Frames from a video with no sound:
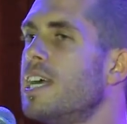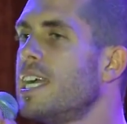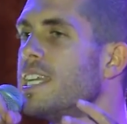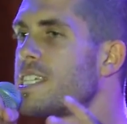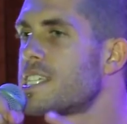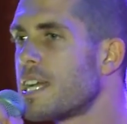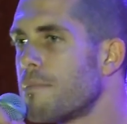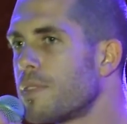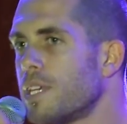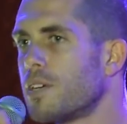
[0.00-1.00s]
It is
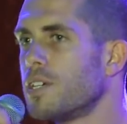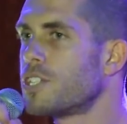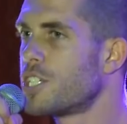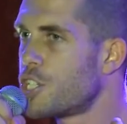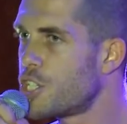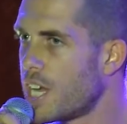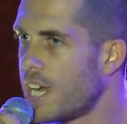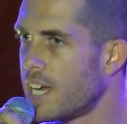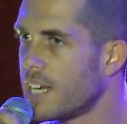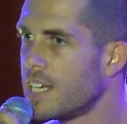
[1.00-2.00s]
something to
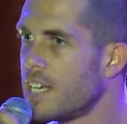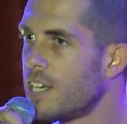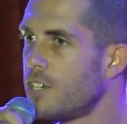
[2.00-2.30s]
share,